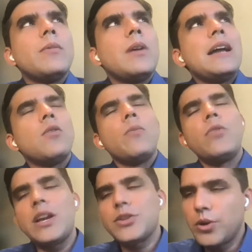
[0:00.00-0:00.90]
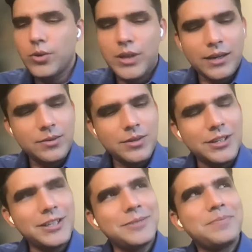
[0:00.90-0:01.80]
mean I hopefully I showed you that
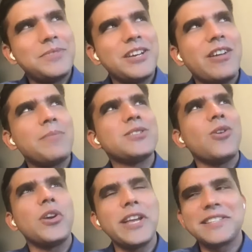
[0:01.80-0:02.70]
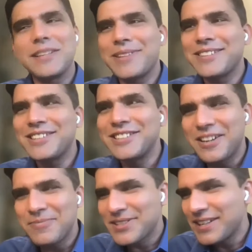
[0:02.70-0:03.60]
uh, developers are already accepting
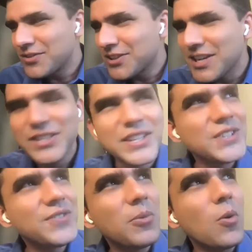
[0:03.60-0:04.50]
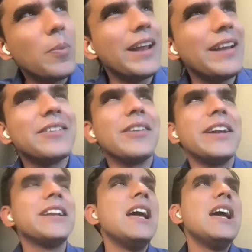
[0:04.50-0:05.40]
33% of suggestions from Copilot,
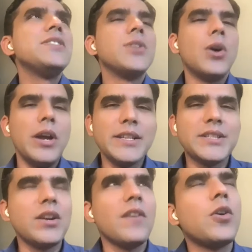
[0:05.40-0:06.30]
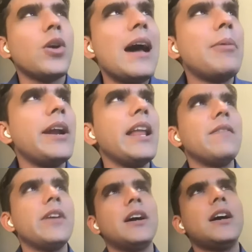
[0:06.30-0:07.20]
right? So instead of
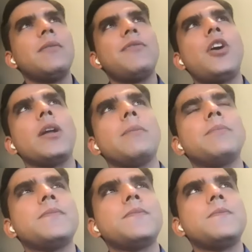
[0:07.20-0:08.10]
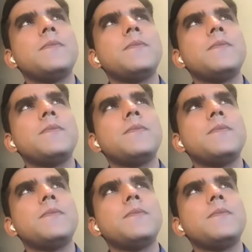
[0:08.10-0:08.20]
collaborating with a for a